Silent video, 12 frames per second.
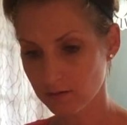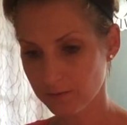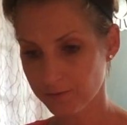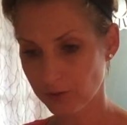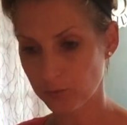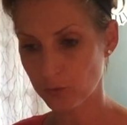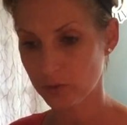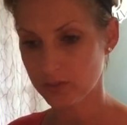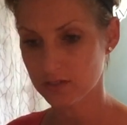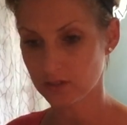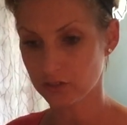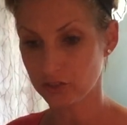full moon
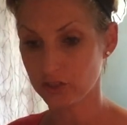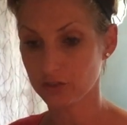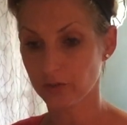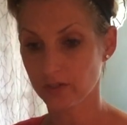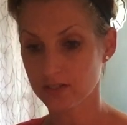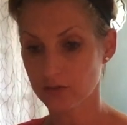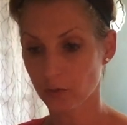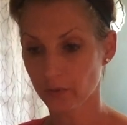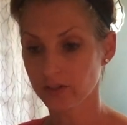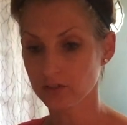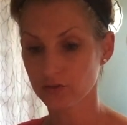is going to do, it's going